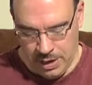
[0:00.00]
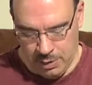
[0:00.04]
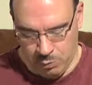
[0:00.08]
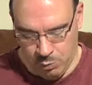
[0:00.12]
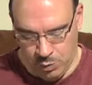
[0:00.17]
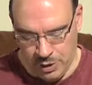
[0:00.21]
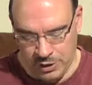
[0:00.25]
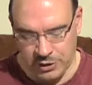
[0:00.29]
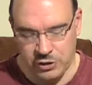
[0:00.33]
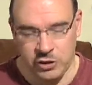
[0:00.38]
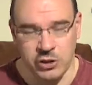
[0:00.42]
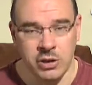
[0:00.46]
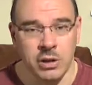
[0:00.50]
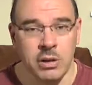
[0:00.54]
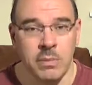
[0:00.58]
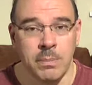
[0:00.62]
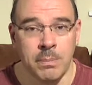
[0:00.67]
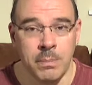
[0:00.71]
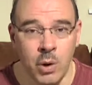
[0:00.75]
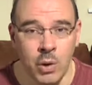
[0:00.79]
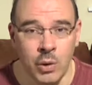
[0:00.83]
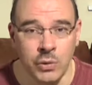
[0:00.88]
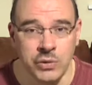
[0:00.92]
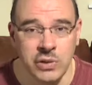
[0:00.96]
which
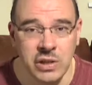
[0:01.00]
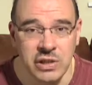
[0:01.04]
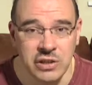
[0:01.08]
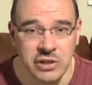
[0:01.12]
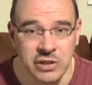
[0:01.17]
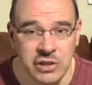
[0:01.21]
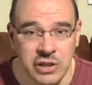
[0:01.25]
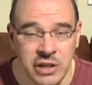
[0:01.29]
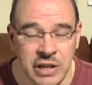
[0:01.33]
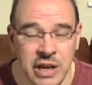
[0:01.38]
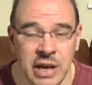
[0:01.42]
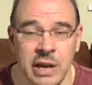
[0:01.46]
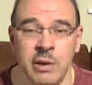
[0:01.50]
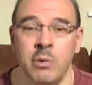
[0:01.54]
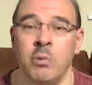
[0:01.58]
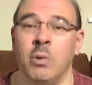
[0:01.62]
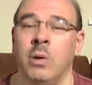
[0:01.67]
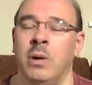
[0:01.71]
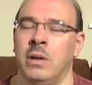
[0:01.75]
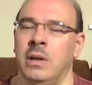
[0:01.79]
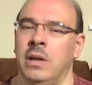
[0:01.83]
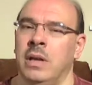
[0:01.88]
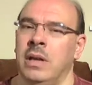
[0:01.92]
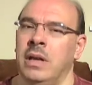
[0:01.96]
Moses
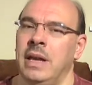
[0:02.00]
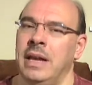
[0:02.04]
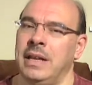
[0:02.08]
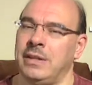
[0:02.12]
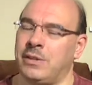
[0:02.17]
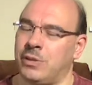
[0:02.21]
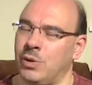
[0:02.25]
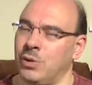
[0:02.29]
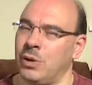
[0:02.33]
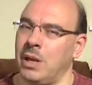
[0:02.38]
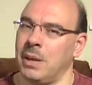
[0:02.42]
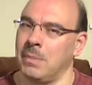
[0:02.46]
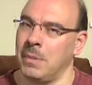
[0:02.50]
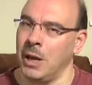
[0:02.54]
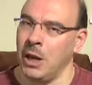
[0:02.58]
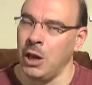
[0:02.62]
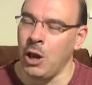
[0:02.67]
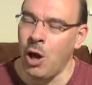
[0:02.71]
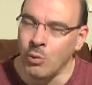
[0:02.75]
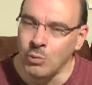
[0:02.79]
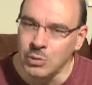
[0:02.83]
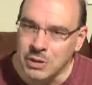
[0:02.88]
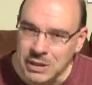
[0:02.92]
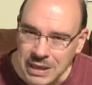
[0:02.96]
knew. It took him a
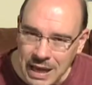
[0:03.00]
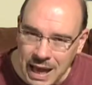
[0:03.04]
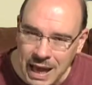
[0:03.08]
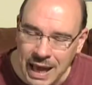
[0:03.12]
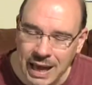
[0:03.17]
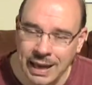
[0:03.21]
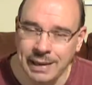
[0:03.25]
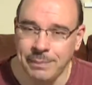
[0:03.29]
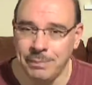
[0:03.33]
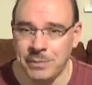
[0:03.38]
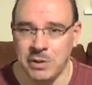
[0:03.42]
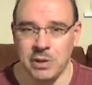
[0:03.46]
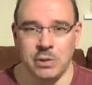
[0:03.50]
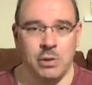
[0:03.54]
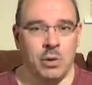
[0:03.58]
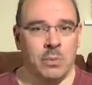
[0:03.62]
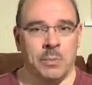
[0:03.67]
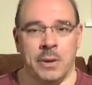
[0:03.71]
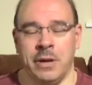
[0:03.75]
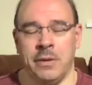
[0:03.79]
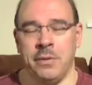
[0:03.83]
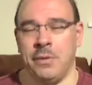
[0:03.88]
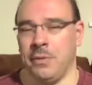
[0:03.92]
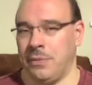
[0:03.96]
long time to
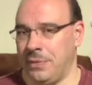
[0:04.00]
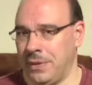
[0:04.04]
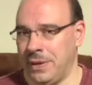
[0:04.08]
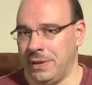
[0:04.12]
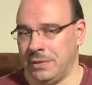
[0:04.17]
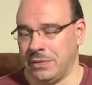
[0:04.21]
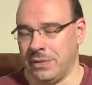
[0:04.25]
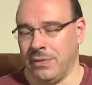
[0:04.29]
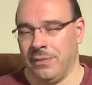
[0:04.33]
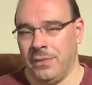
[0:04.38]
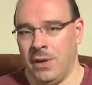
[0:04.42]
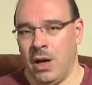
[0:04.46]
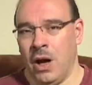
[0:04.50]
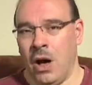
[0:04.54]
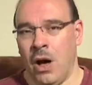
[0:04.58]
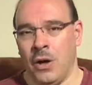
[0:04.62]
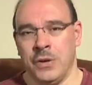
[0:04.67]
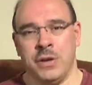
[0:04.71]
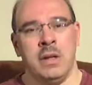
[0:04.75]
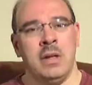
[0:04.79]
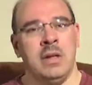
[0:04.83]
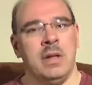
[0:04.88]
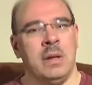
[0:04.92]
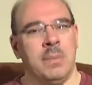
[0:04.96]
come into the things of
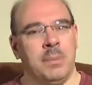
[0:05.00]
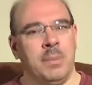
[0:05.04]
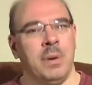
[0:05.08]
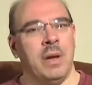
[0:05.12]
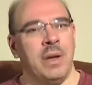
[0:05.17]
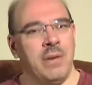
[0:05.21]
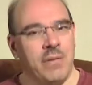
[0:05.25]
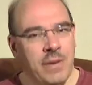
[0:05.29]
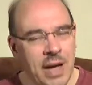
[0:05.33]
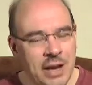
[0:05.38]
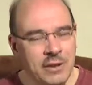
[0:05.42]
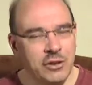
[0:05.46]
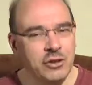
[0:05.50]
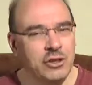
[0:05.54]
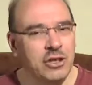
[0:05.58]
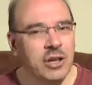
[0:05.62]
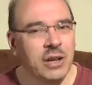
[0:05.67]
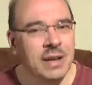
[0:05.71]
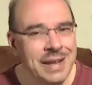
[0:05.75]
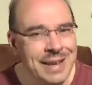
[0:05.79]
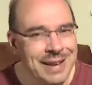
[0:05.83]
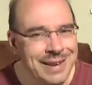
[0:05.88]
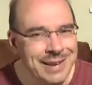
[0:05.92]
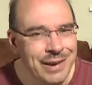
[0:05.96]
God, but
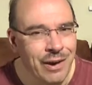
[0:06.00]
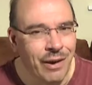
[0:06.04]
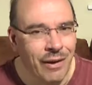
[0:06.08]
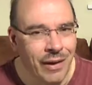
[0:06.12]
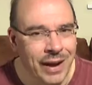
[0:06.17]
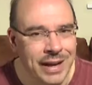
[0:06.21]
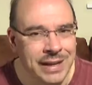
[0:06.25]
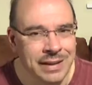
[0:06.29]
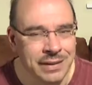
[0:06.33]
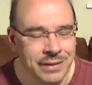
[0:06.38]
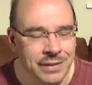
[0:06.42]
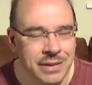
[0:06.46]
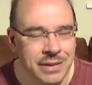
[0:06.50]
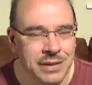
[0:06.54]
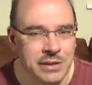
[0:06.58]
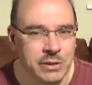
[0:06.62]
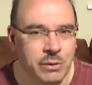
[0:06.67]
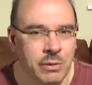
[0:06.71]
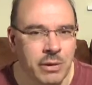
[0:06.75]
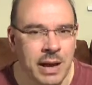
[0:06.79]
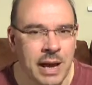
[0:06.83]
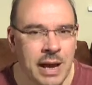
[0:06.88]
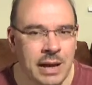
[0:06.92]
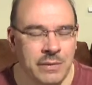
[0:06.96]
eventually he got into this
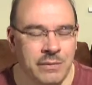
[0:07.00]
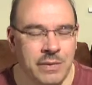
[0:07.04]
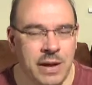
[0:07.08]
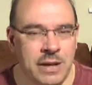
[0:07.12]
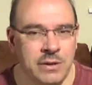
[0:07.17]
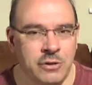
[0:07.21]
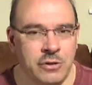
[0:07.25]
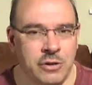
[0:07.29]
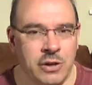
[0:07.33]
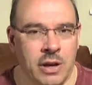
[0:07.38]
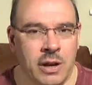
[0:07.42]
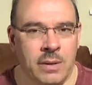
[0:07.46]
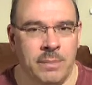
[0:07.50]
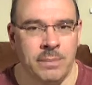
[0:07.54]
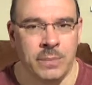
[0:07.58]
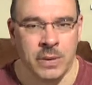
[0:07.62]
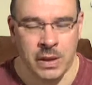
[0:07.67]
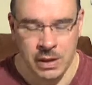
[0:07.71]
great adventure.